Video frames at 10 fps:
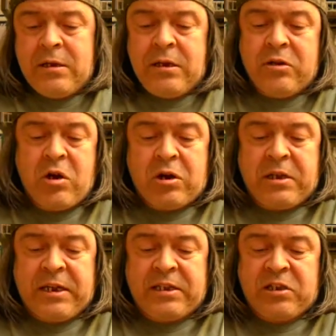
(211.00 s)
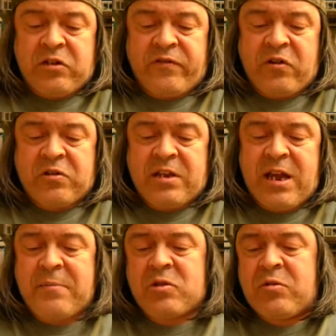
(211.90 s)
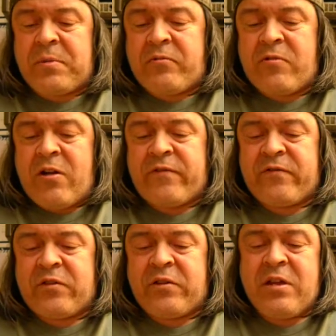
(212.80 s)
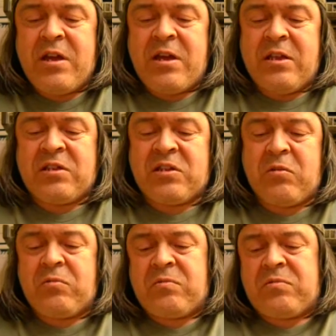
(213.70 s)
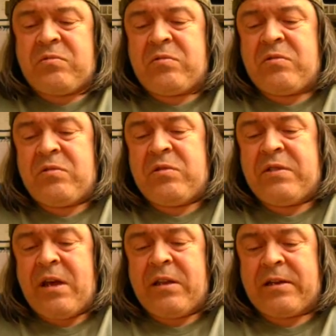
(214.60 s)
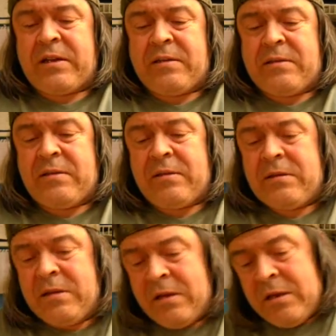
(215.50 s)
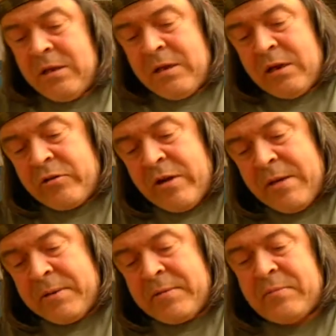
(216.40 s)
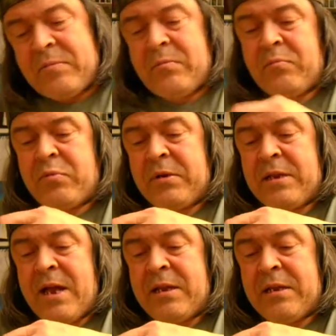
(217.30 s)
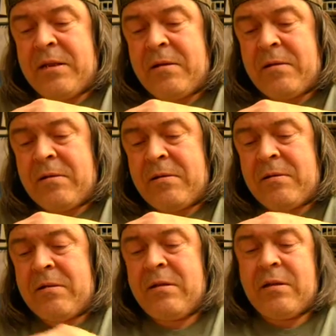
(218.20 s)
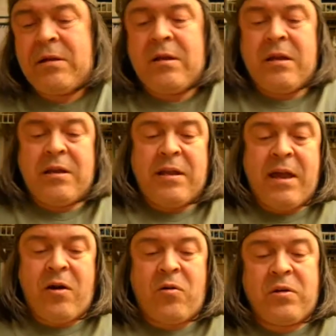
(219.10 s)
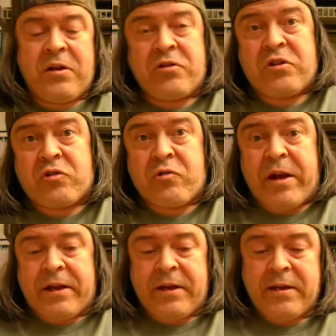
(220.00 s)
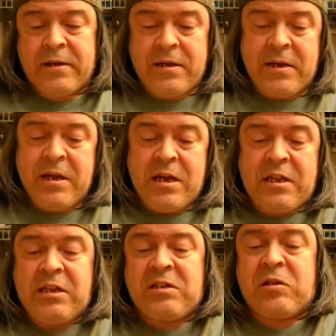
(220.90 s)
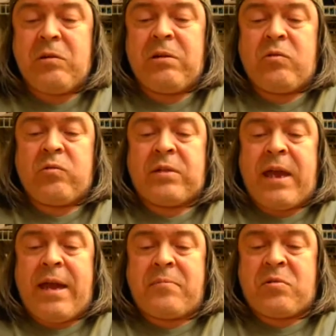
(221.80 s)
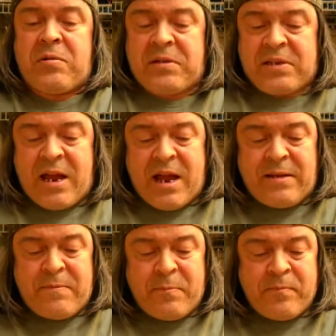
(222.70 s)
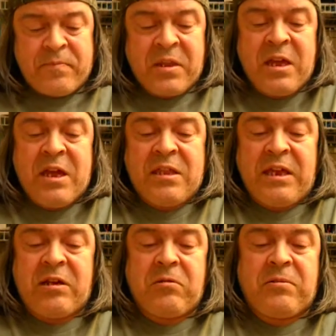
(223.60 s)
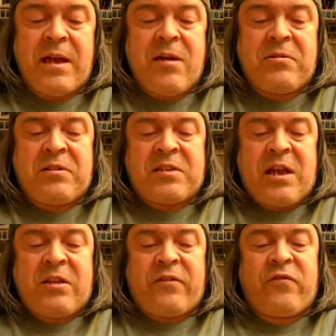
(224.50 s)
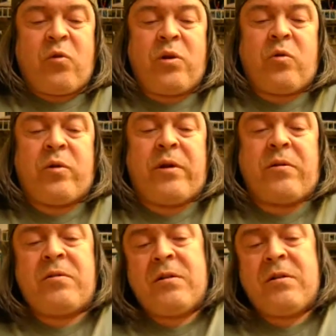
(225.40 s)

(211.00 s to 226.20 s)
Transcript: You're not going to get this the first time. It's going to be rough. It's so delicate. Grab it. Put it down in there. Now, here's the trick. These two little tabs on the side, they go down inside the foil here.